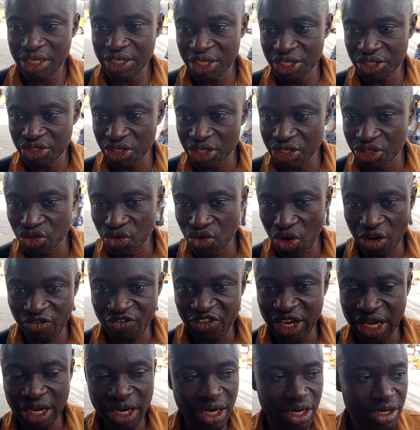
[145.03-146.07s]
this issue of
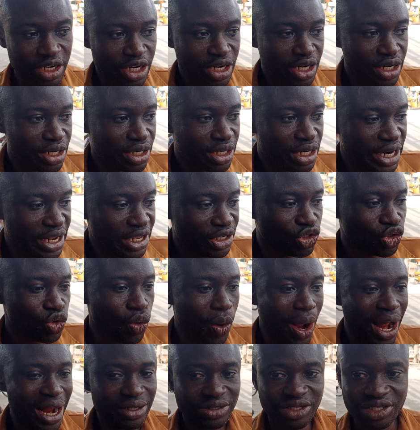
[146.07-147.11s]

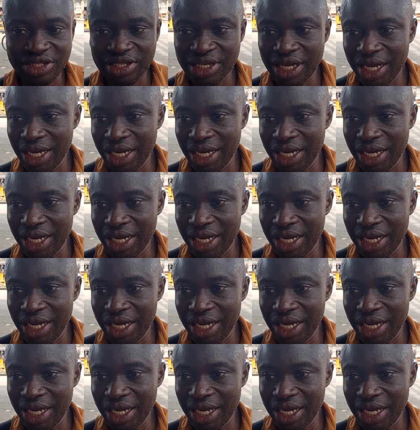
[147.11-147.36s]
rituals,